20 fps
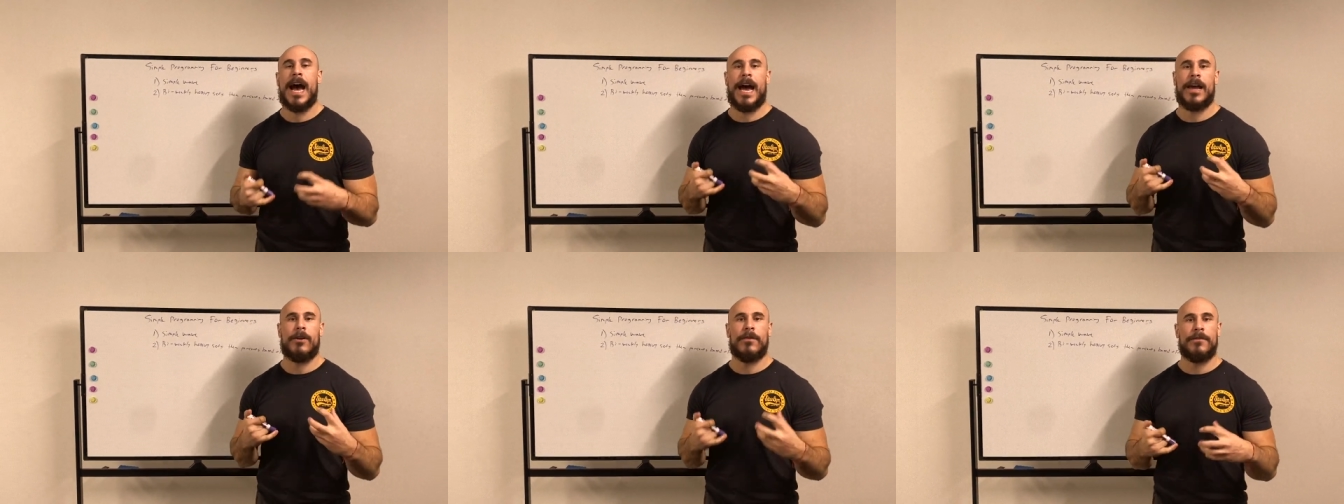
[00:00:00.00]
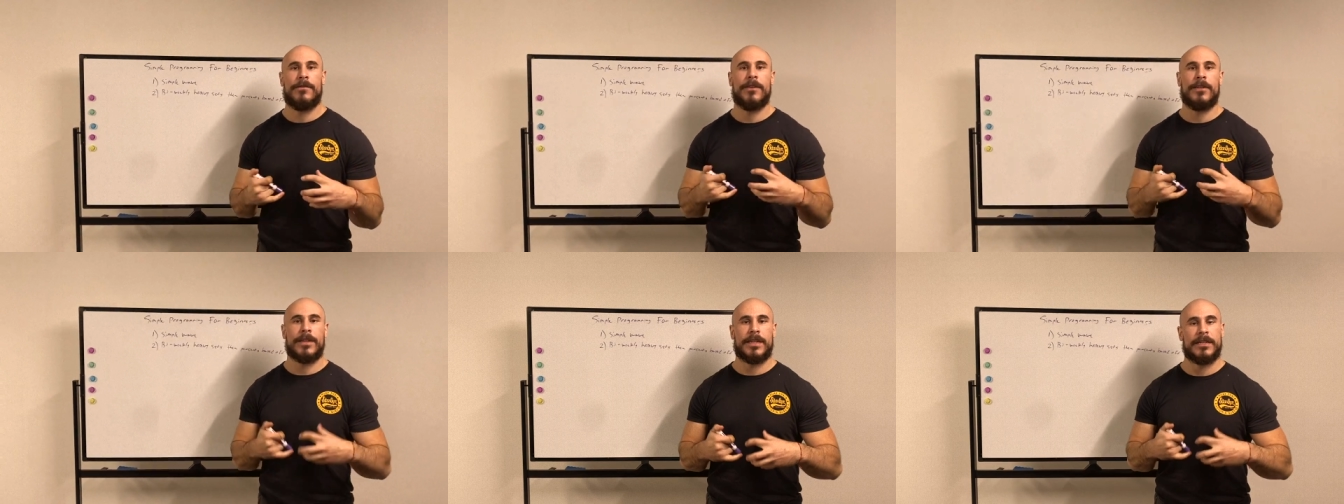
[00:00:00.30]
I don't
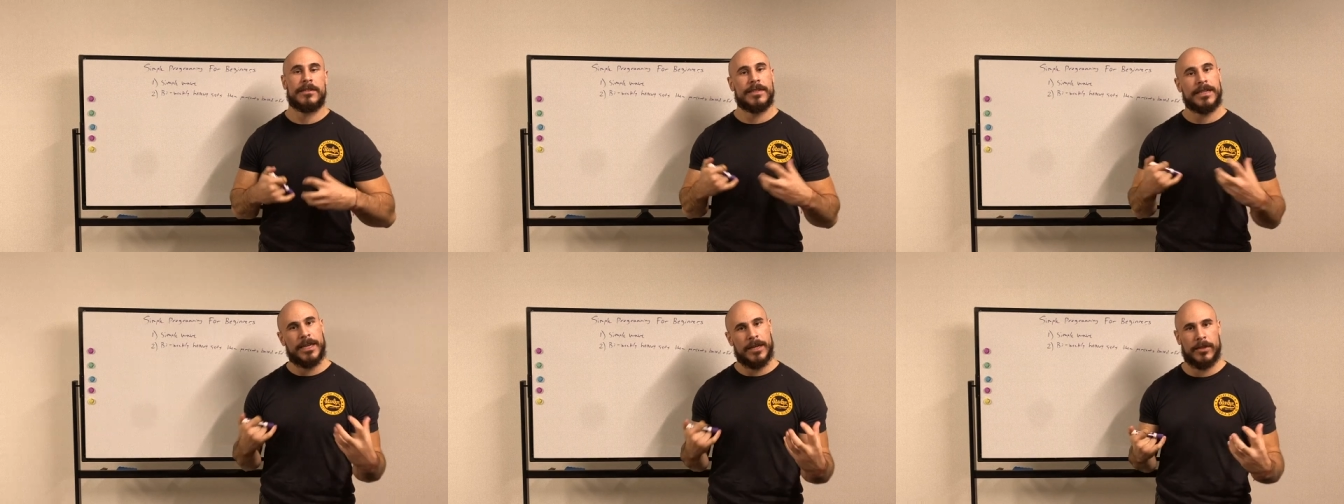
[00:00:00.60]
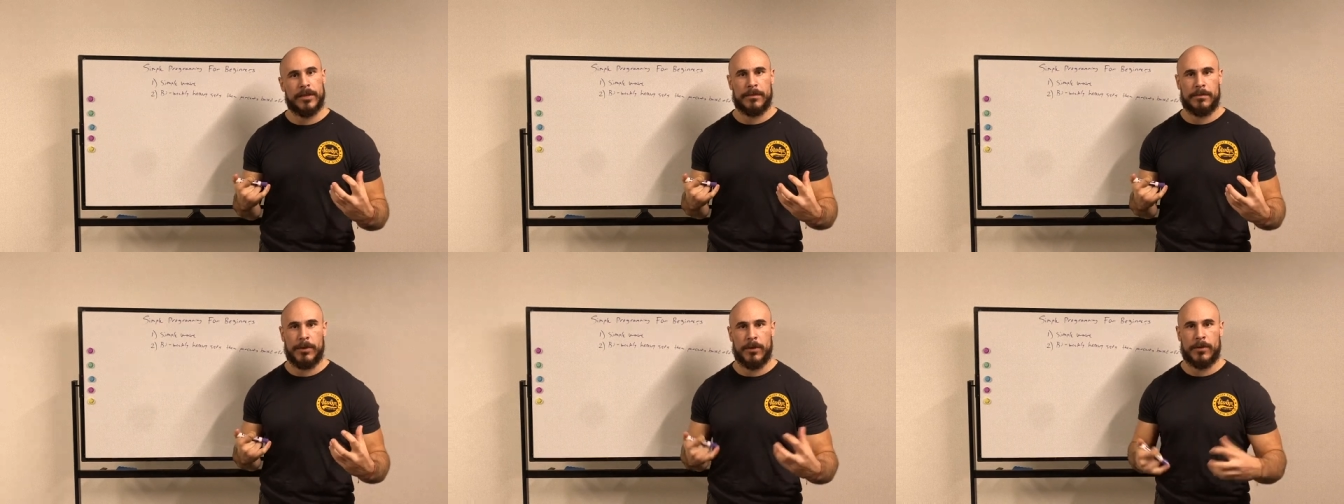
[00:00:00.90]
feel like it's
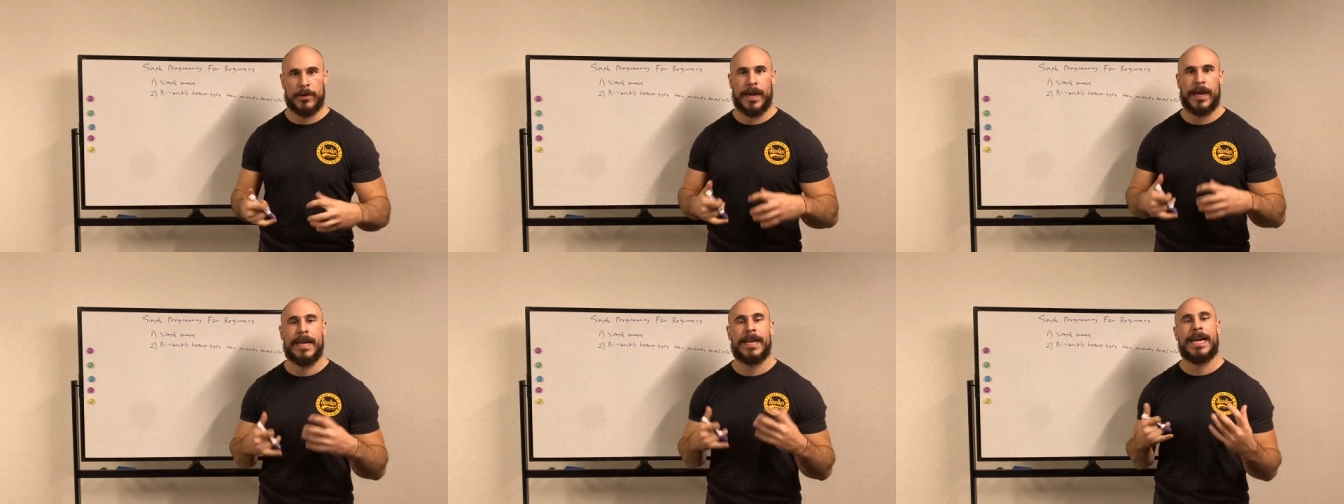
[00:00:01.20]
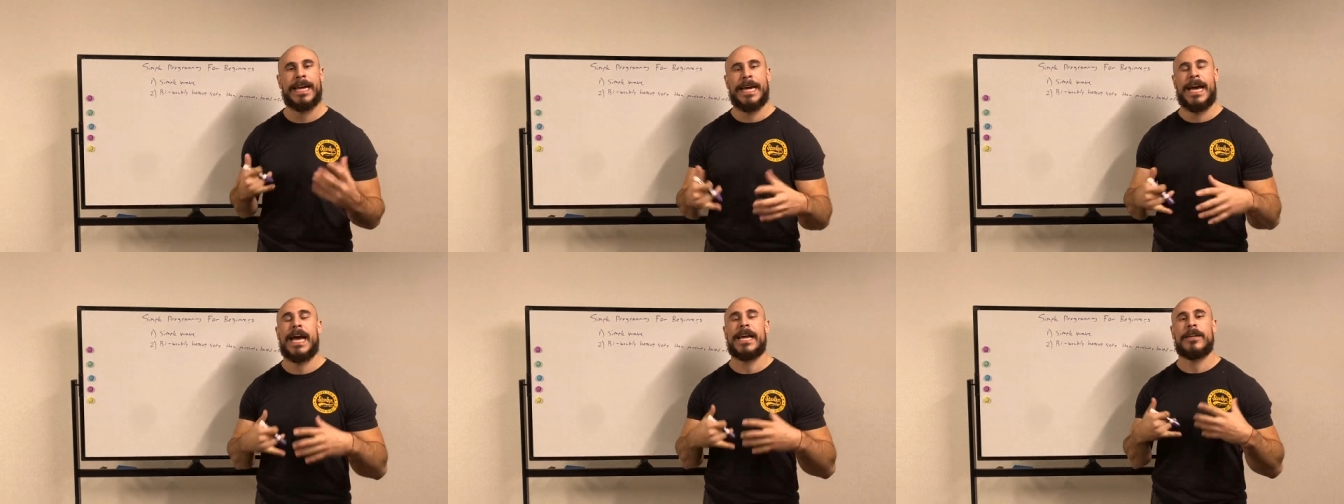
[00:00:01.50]
killing me, okay? And
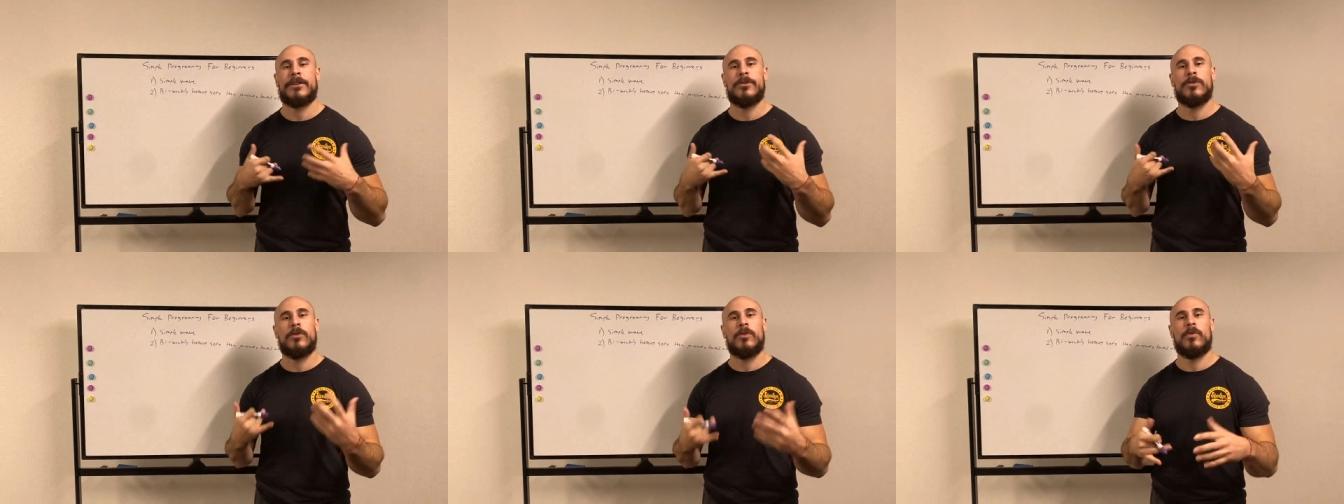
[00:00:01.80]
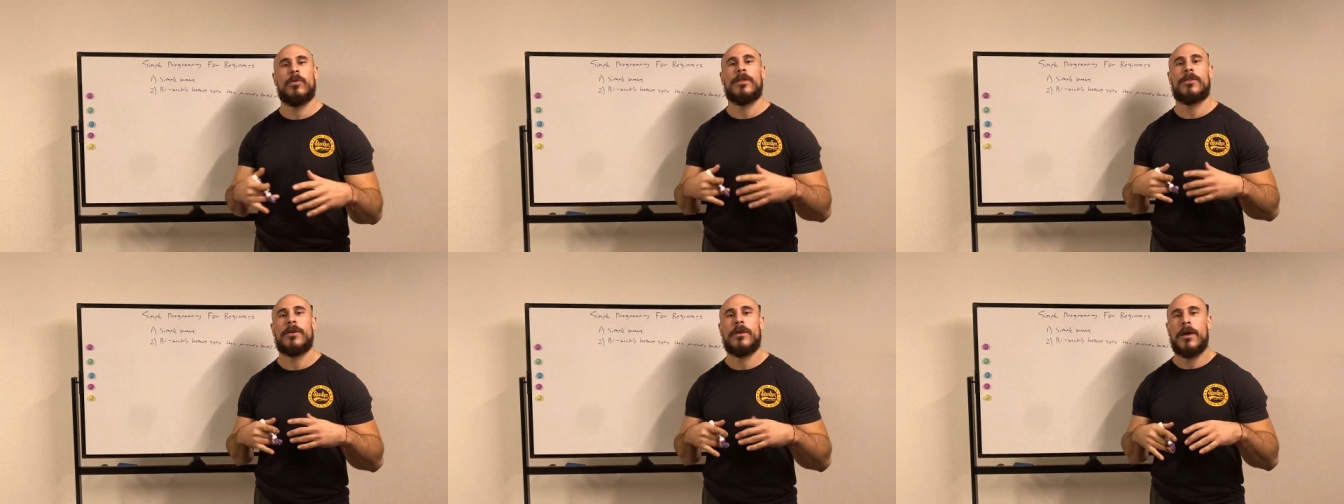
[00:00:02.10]
I, I can do it
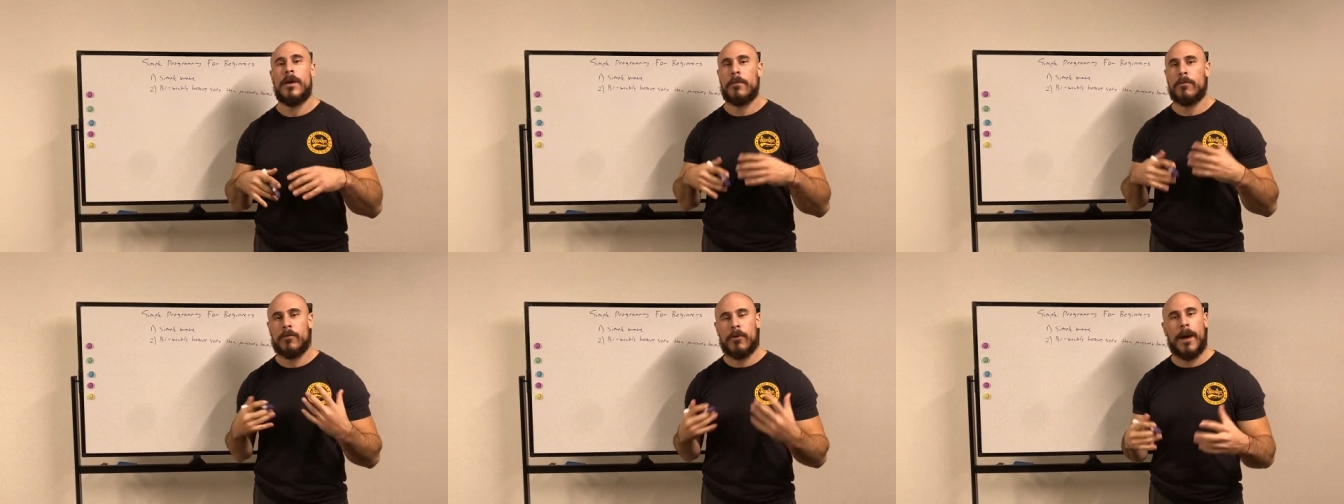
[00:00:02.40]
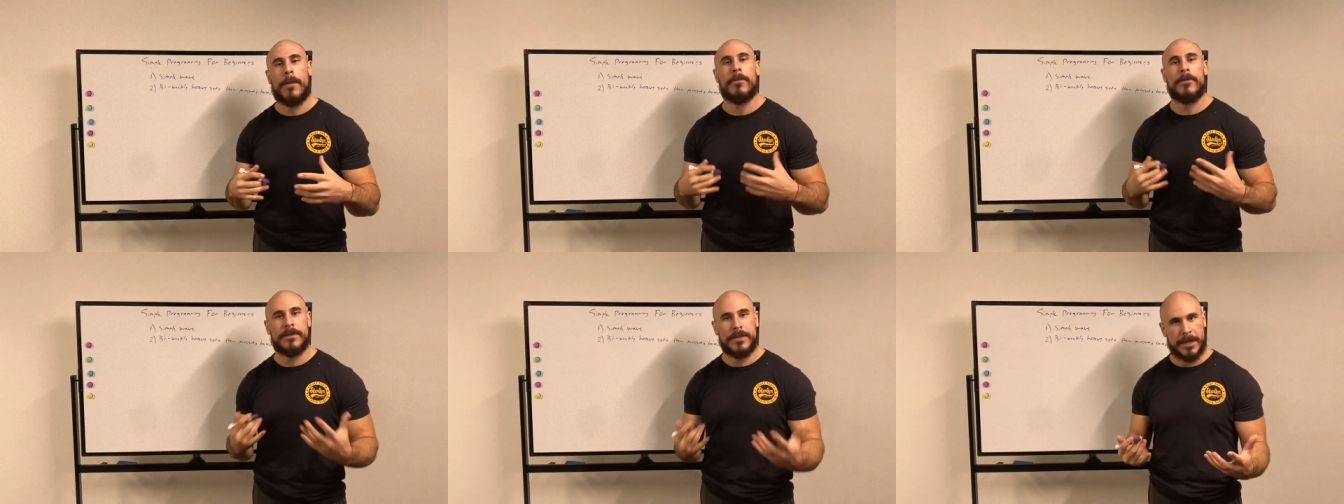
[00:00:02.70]
with
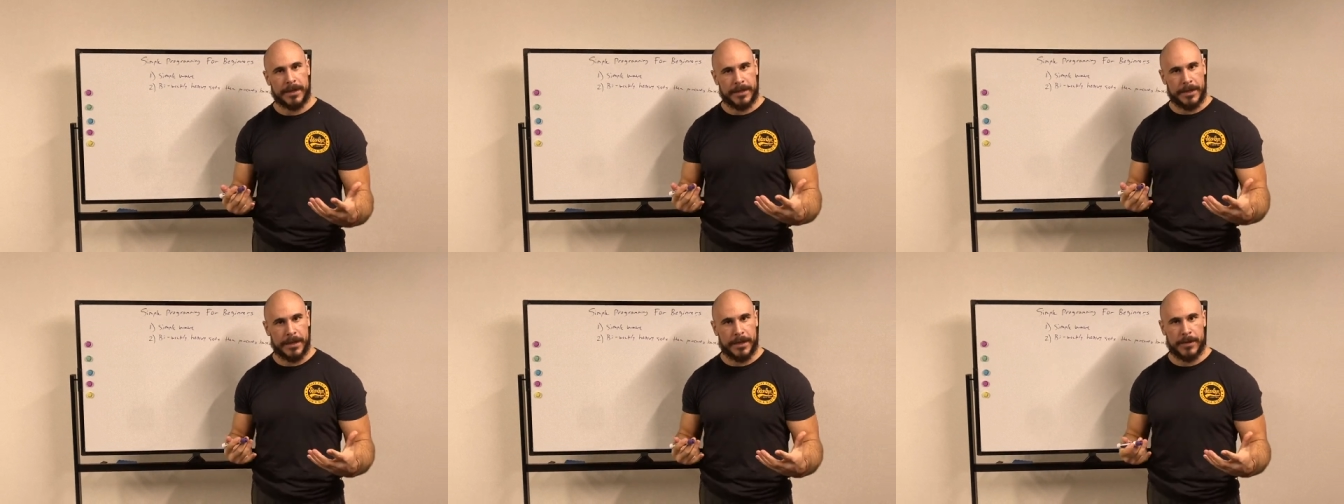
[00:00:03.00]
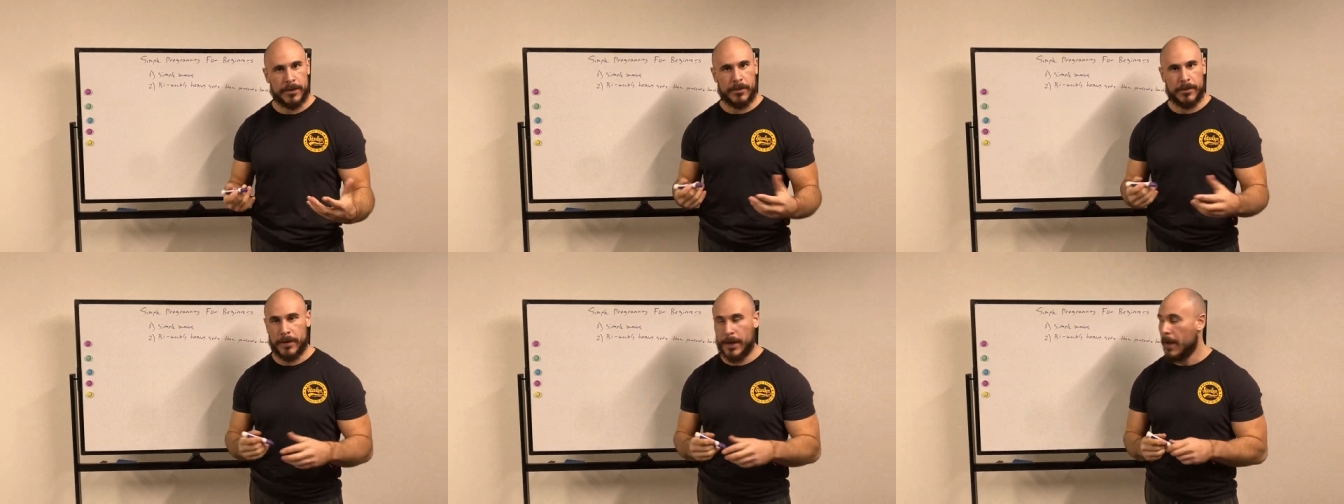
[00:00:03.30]
proper technique,
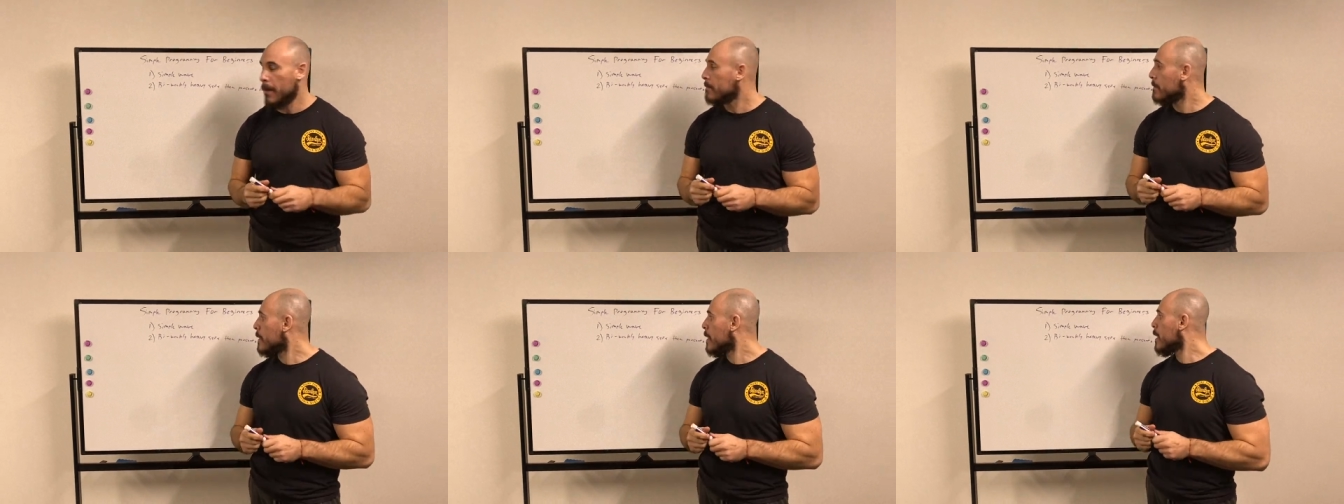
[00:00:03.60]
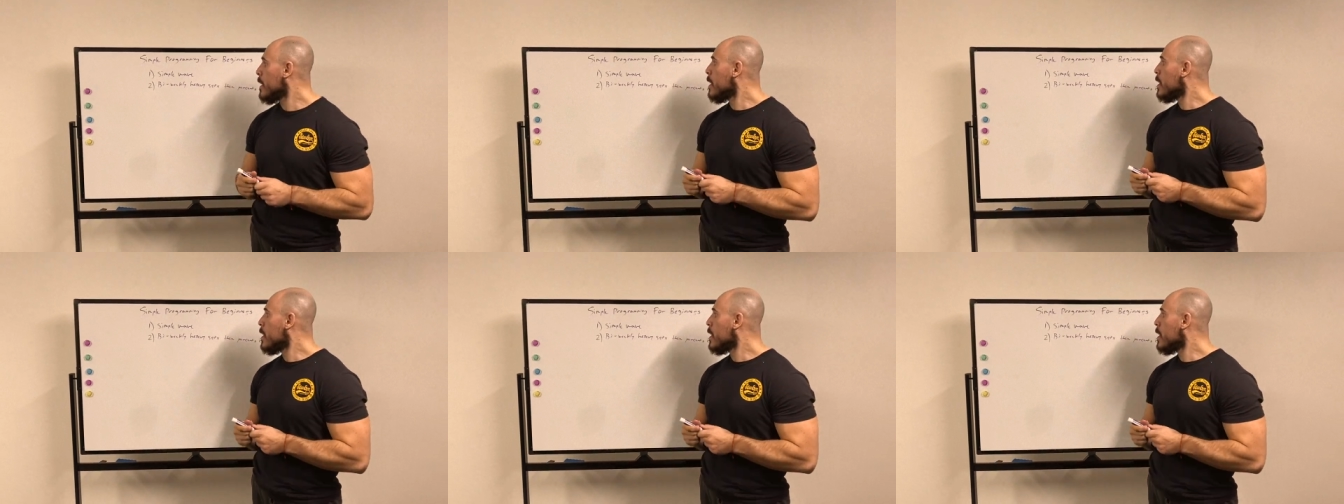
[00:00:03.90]
okay?